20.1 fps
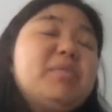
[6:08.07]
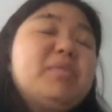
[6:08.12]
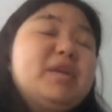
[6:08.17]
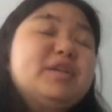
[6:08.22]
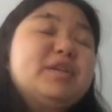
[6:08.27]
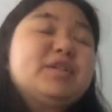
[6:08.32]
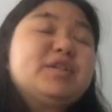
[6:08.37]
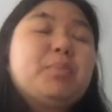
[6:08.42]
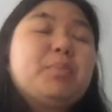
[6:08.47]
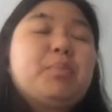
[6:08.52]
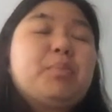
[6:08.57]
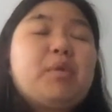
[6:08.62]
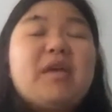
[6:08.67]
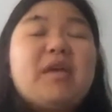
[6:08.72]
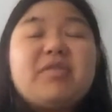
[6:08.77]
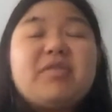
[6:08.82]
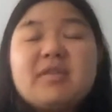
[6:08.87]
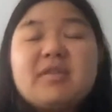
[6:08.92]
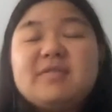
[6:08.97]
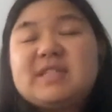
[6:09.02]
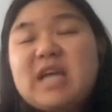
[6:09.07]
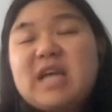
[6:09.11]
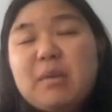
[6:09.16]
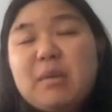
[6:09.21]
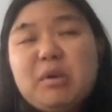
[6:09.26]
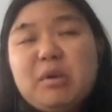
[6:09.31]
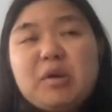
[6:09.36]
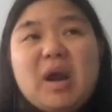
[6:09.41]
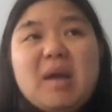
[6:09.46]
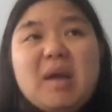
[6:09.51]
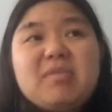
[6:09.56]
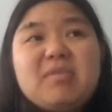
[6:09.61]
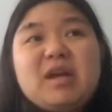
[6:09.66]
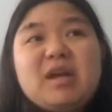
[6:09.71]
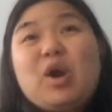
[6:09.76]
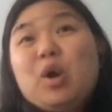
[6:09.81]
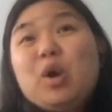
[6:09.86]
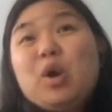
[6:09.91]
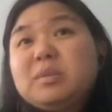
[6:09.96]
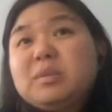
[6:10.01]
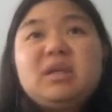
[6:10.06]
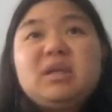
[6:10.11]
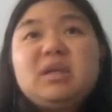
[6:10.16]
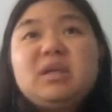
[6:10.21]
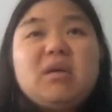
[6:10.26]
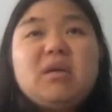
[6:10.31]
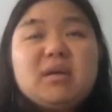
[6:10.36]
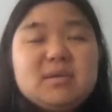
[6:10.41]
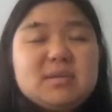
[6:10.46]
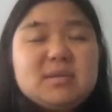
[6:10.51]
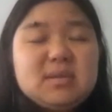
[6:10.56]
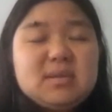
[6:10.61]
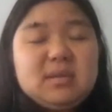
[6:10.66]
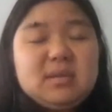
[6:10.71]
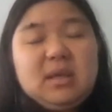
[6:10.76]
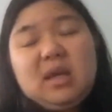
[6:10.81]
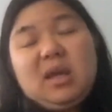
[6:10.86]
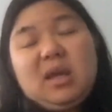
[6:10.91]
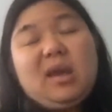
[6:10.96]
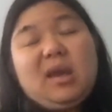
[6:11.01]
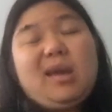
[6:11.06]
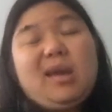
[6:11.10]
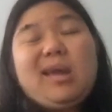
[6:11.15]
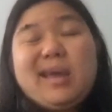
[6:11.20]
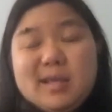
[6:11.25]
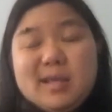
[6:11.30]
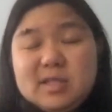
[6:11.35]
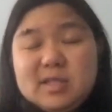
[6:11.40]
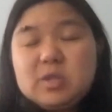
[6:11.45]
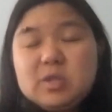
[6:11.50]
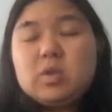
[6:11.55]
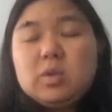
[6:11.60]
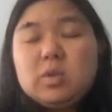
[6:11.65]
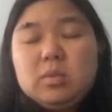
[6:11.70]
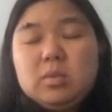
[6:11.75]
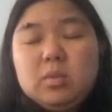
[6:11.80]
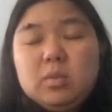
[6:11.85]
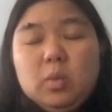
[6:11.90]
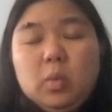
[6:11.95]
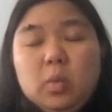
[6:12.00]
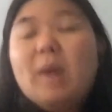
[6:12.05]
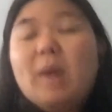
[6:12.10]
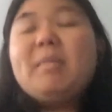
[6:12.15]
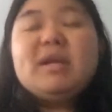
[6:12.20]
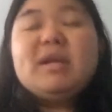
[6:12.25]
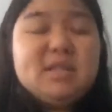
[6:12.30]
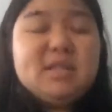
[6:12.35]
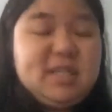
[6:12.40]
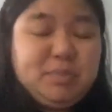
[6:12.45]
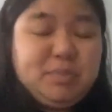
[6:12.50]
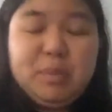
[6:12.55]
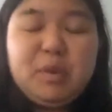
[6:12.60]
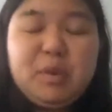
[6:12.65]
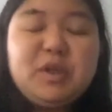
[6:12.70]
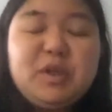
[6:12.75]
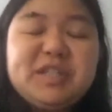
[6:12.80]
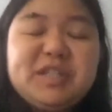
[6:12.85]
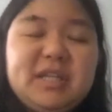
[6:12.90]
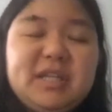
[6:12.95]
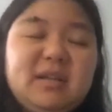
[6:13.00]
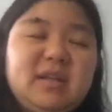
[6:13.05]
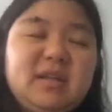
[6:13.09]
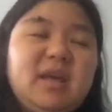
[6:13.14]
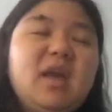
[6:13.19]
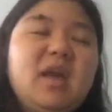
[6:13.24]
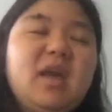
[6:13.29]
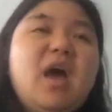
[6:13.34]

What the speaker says: There's a breadth of cybercrime that only honestly hits women disproportionately.